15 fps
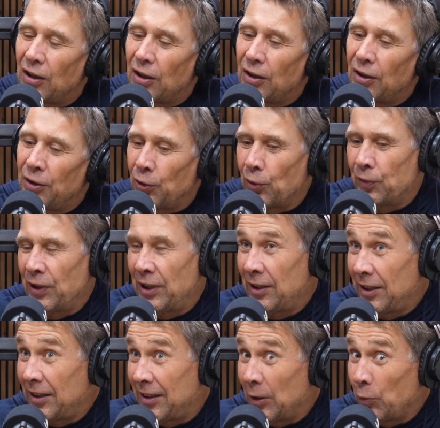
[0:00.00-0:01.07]
an offering
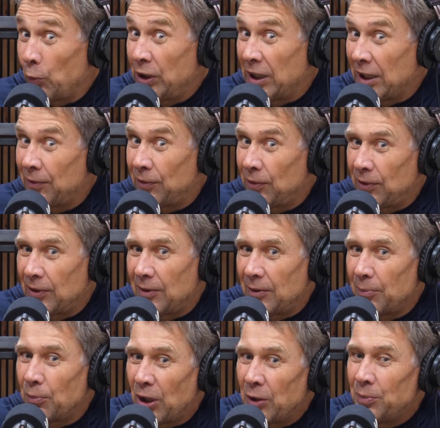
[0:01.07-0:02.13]
that we have
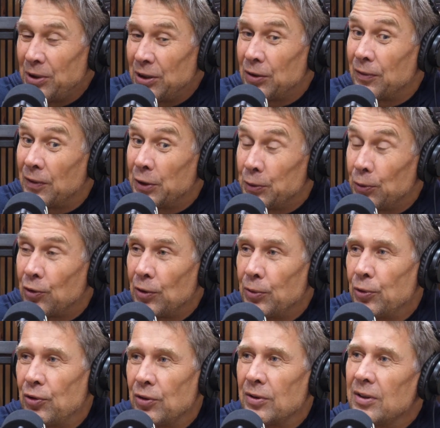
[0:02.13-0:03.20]
might be a very good solution.